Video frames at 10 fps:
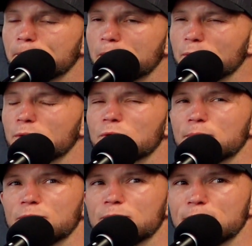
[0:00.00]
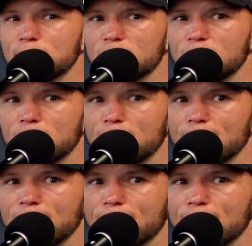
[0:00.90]
How would I want to be remembered?
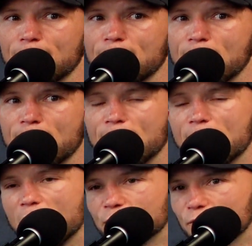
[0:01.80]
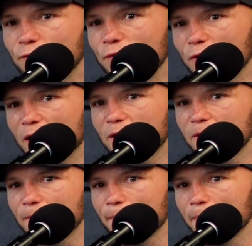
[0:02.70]
I just feel like,
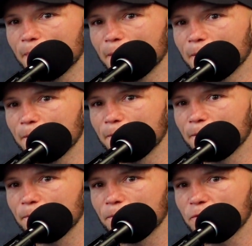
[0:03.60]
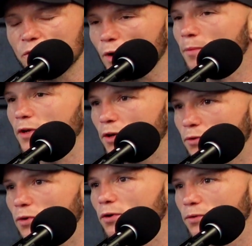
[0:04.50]
so when I'm dead
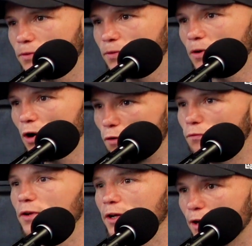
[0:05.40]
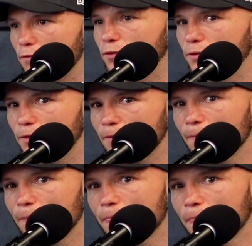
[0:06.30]
and gone, hopefully in heaven,
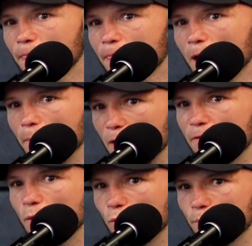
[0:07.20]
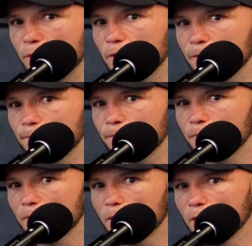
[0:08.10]
I believe I will be.
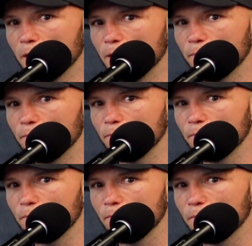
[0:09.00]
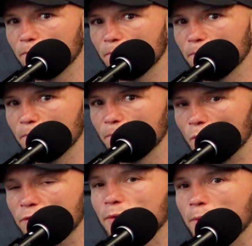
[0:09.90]
When
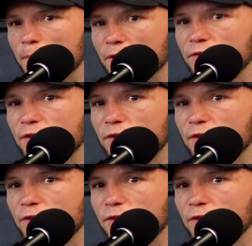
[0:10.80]
someone mentions